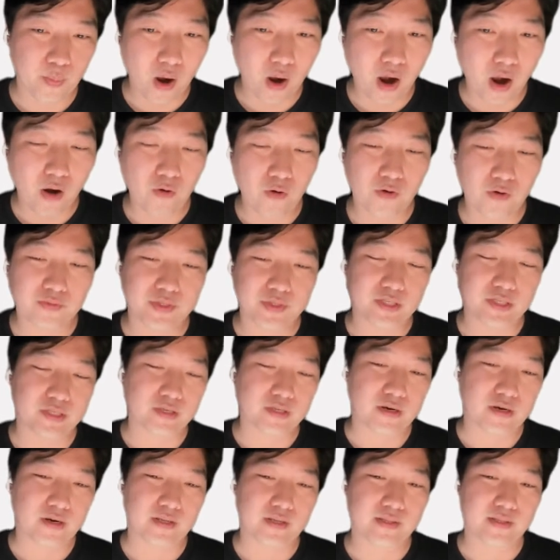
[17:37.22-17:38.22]
power of
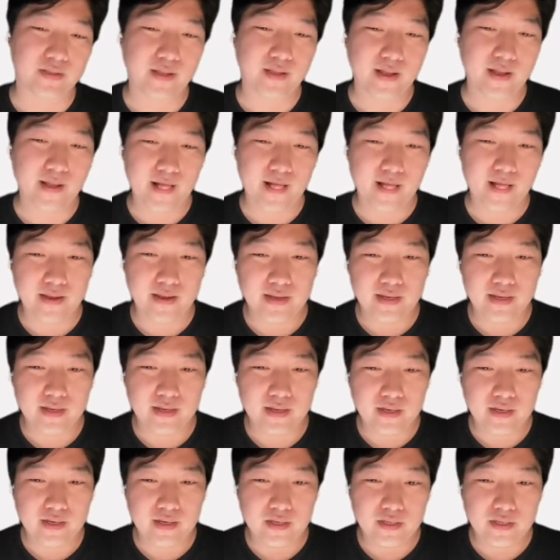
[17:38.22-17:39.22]
design.
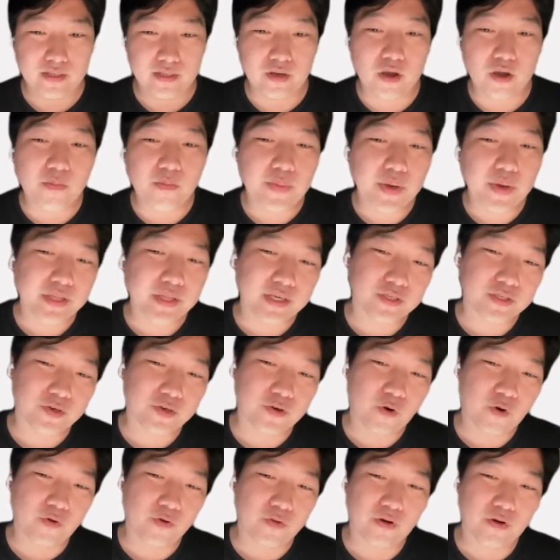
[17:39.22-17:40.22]
So company has
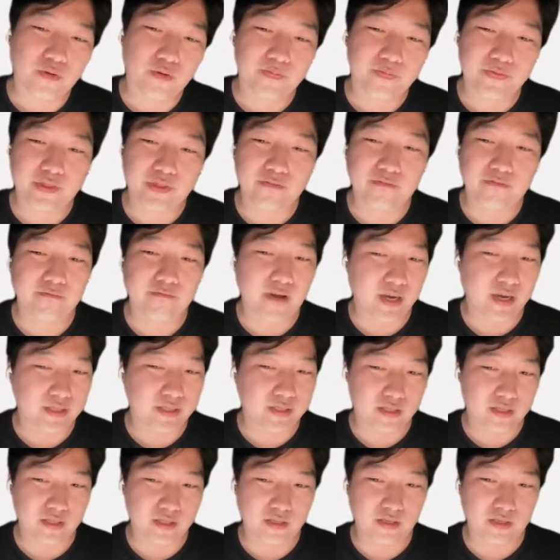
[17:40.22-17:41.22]
grown up the
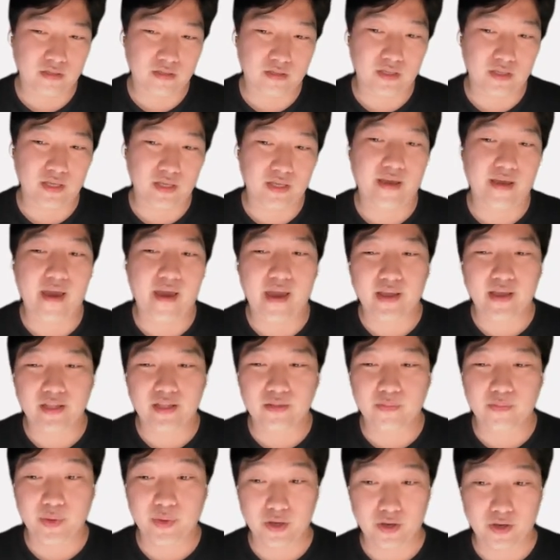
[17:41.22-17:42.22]
fast in the
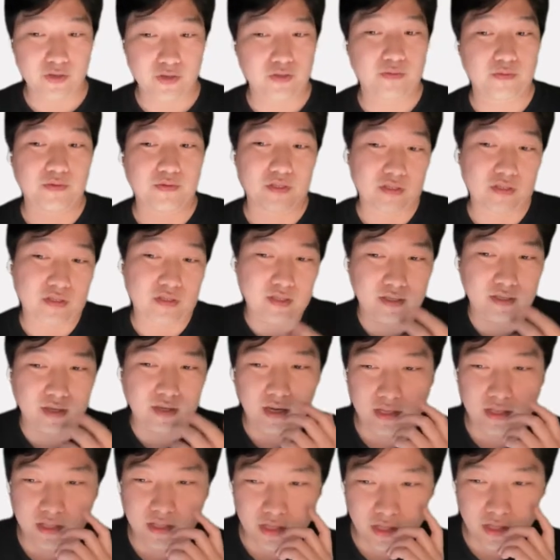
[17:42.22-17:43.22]
decade because of the
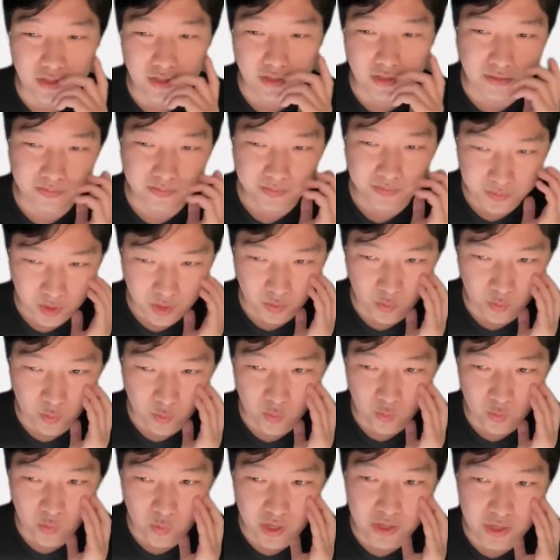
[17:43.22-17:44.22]
design.
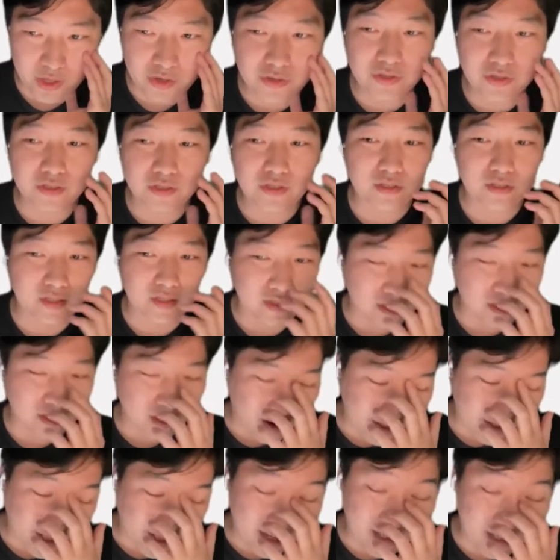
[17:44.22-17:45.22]
We use the
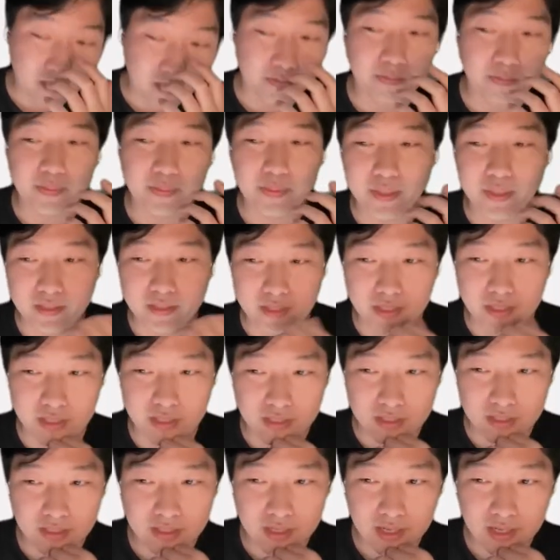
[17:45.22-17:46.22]
design as a
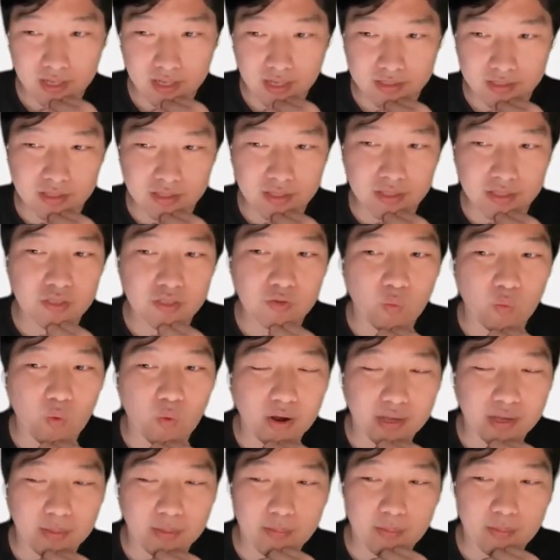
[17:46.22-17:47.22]
business, and this is
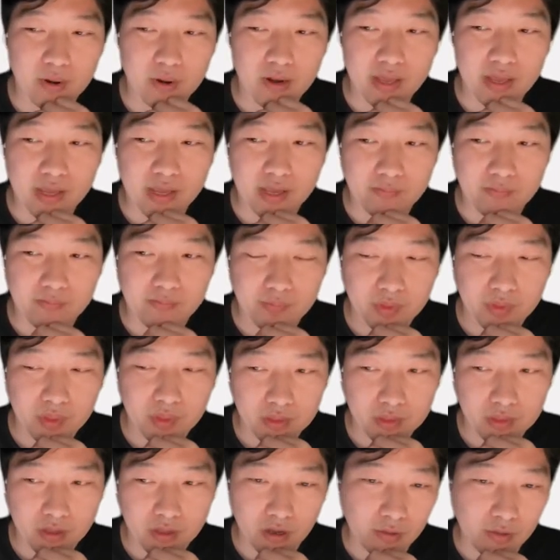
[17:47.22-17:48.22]
why I believe
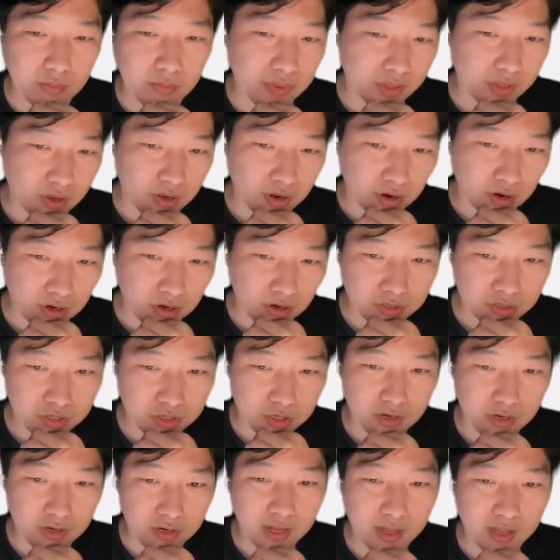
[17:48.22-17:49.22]
the company
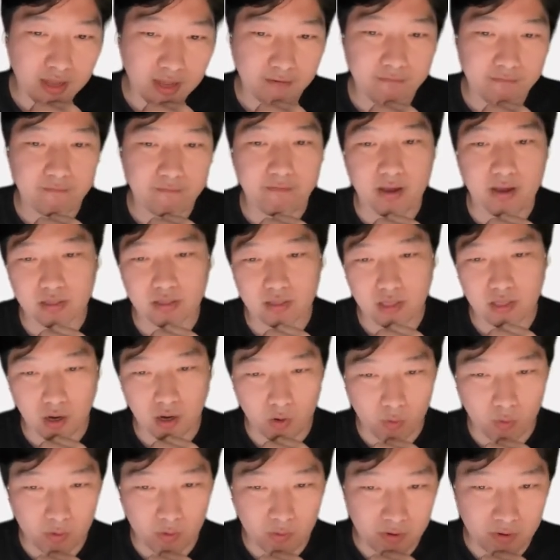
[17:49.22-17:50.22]
culture affect
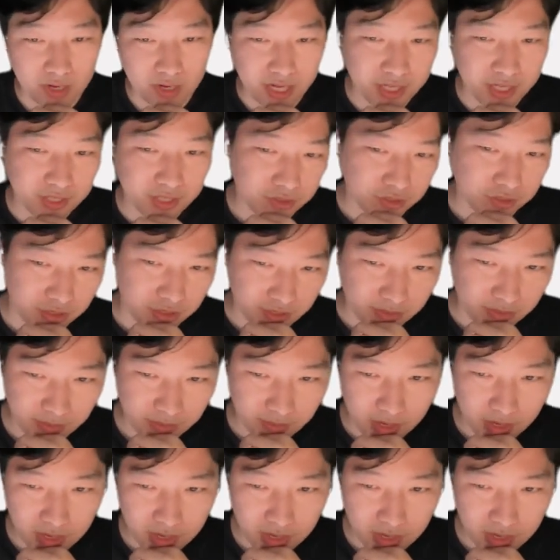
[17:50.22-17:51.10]
our leadership,